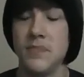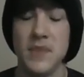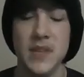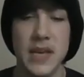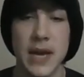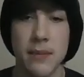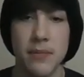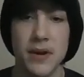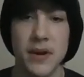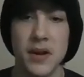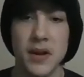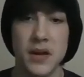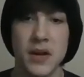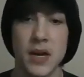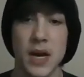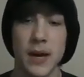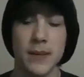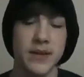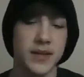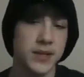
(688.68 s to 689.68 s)
Yeah, but
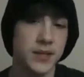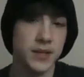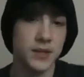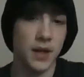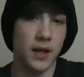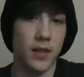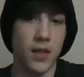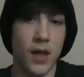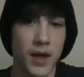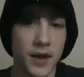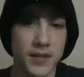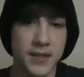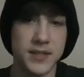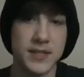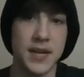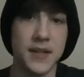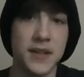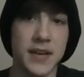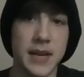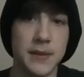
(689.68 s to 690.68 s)
I mean, a lot of the
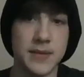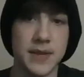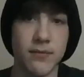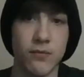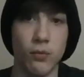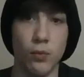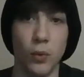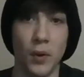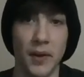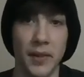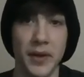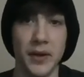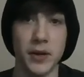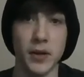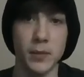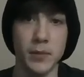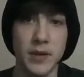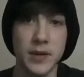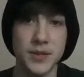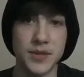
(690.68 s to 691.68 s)
Zelda games have really
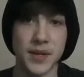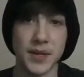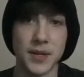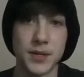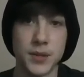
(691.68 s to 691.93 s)
good music.